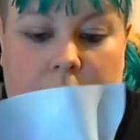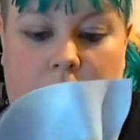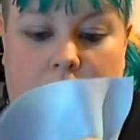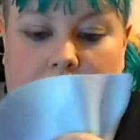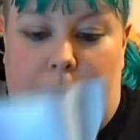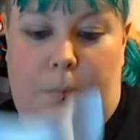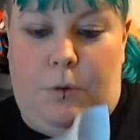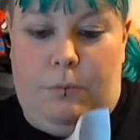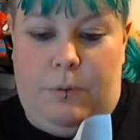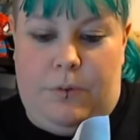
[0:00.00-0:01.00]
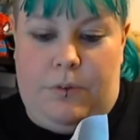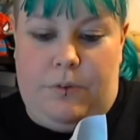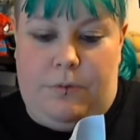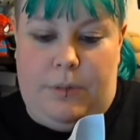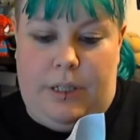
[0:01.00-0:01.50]
at the moment, we're sort
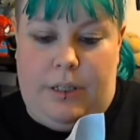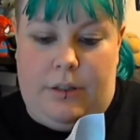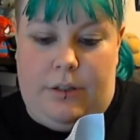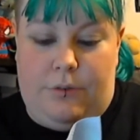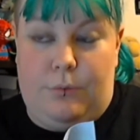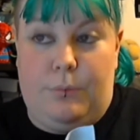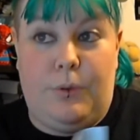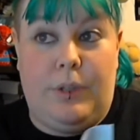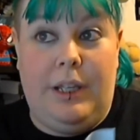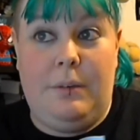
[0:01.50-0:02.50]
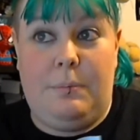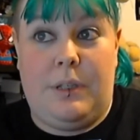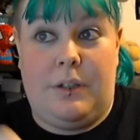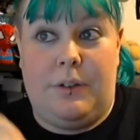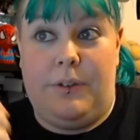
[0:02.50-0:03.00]
of playing classroom roulette
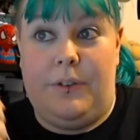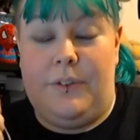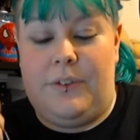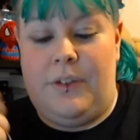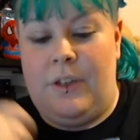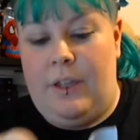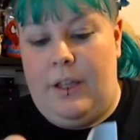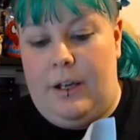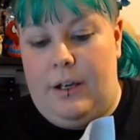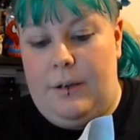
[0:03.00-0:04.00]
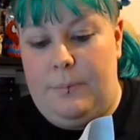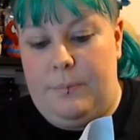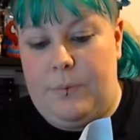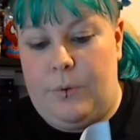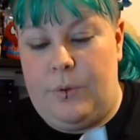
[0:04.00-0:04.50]
because
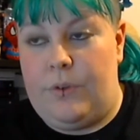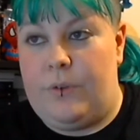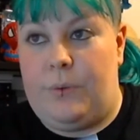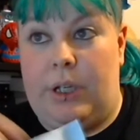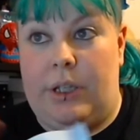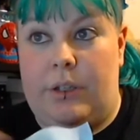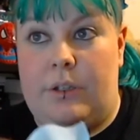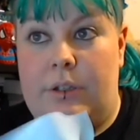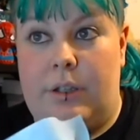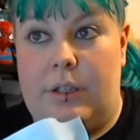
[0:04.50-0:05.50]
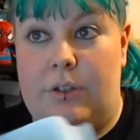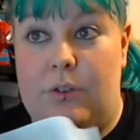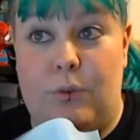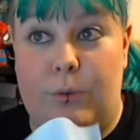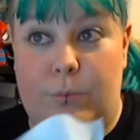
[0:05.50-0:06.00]
all of the rain and the
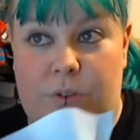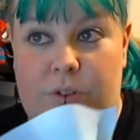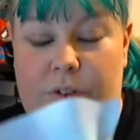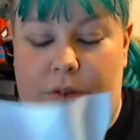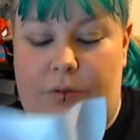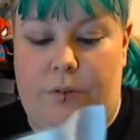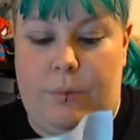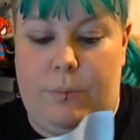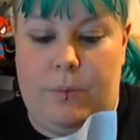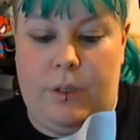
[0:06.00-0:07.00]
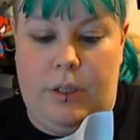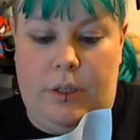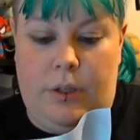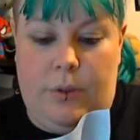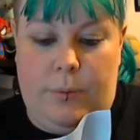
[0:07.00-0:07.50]
storms and stuff from
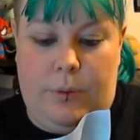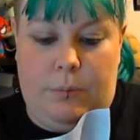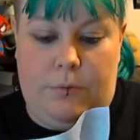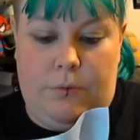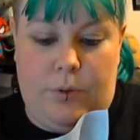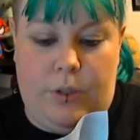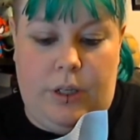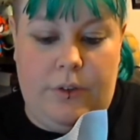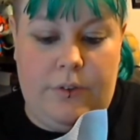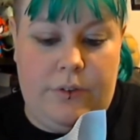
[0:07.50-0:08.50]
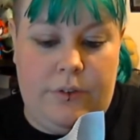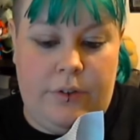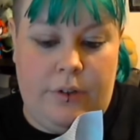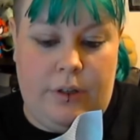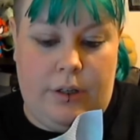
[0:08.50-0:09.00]
the week before last,
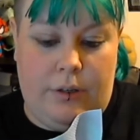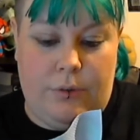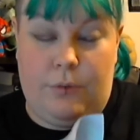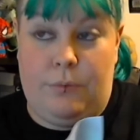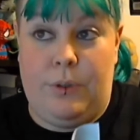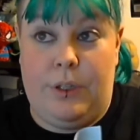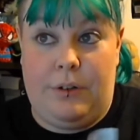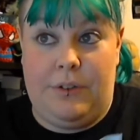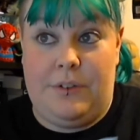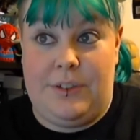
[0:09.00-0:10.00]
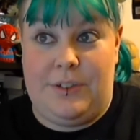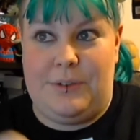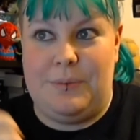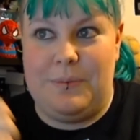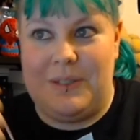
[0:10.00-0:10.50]
all the really crazy
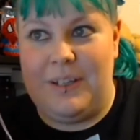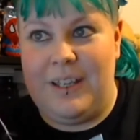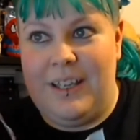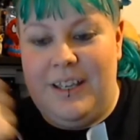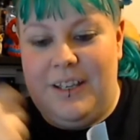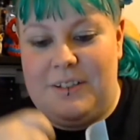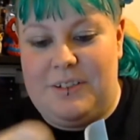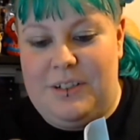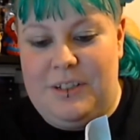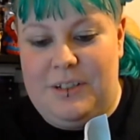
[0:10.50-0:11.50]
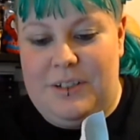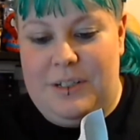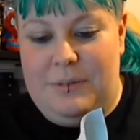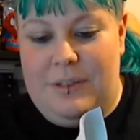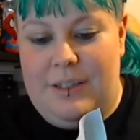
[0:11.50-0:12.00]
storms that Australia got
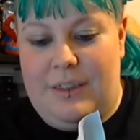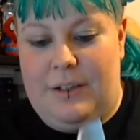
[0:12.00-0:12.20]
hit with,